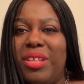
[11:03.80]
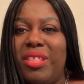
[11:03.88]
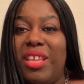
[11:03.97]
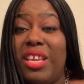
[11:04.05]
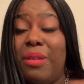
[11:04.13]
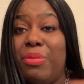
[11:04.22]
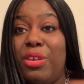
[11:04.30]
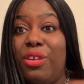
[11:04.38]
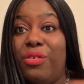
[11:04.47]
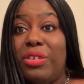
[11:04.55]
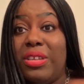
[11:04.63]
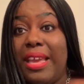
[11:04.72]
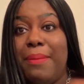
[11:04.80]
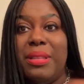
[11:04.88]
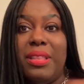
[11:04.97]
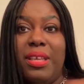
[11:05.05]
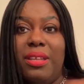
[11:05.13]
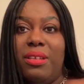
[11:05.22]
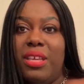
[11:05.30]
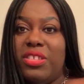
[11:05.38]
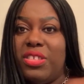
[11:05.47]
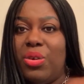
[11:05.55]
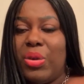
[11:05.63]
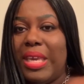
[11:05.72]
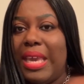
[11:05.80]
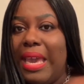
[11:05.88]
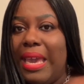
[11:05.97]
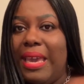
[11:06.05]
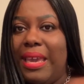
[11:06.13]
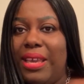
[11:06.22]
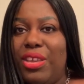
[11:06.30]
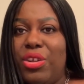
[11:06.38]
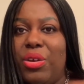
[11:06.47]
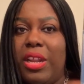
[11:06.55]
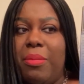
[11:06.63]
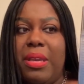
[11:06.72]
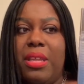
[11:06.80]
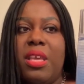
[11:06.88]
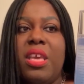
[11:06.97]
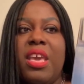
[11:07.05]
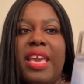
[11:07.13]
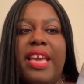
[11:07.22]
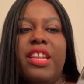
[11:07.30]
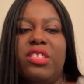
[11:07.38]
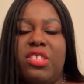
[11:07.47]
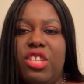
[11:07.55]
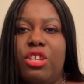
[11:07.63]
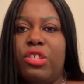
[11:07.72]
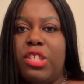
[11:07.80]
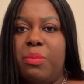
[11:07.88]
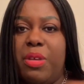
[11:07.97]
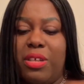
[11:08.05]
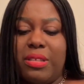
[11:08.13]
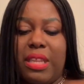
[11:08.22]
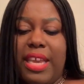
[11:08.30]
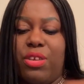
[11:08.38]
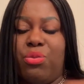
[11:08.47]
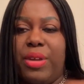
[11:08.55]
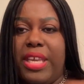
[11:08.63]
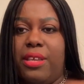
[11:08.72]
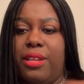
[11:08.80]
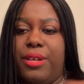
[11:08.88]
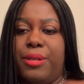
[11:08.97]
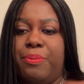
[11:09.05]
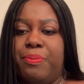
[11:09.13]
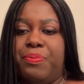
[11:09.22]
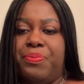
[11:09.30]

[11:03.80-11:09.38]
thinking beautiful day, but then it's okay. You know what I mean? And it still smells like regular.